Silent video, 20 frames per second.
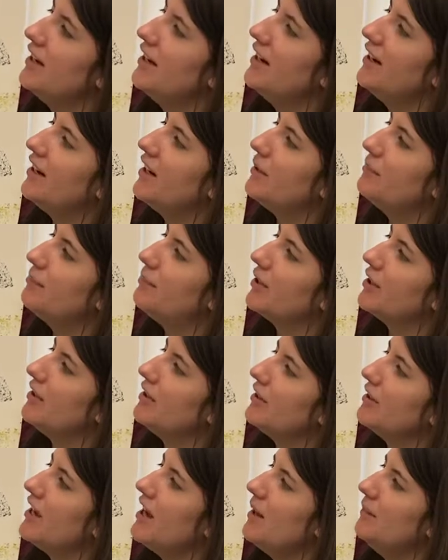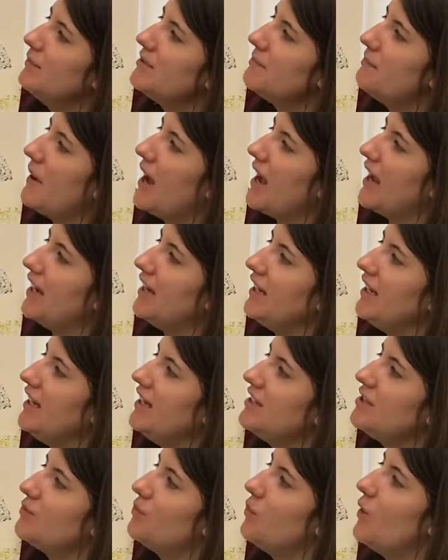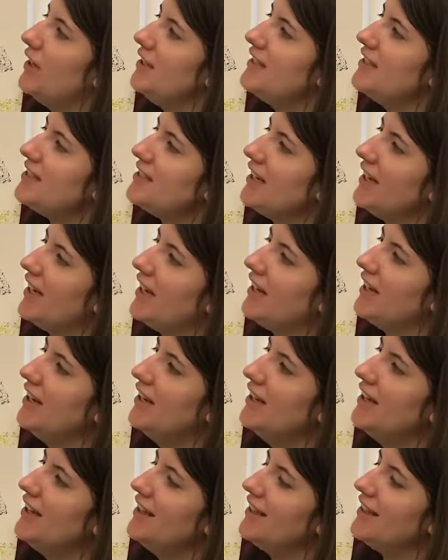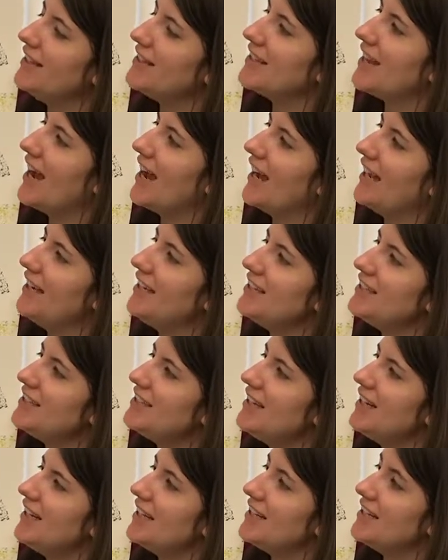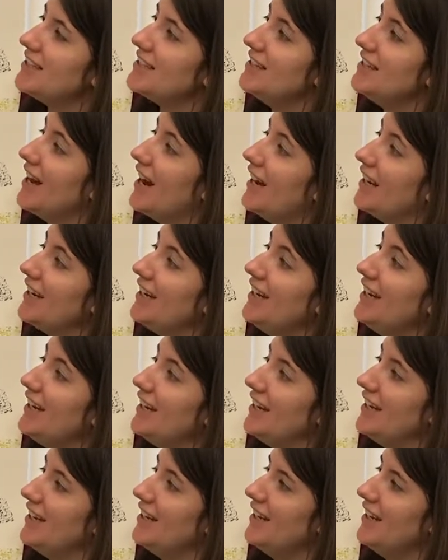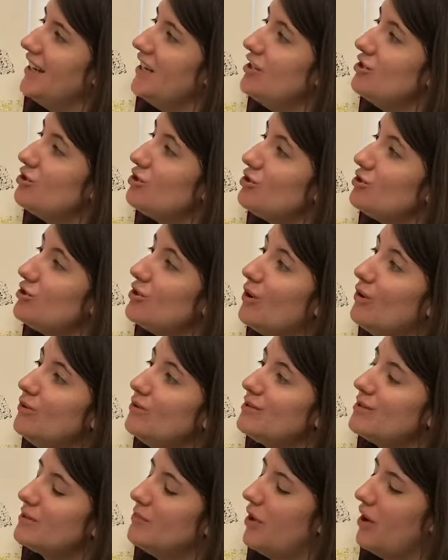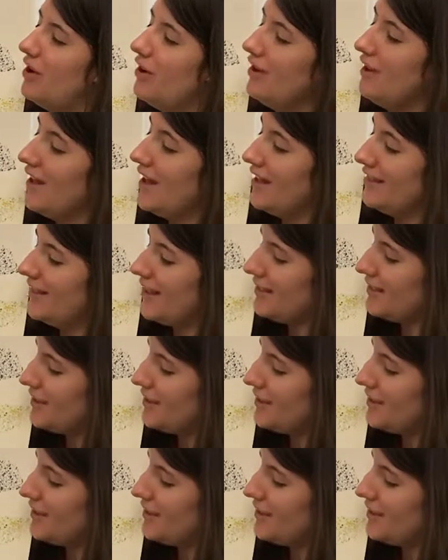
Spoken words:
A bird comes by and eats one seed. The tiny seed is not eaten. It is so small that the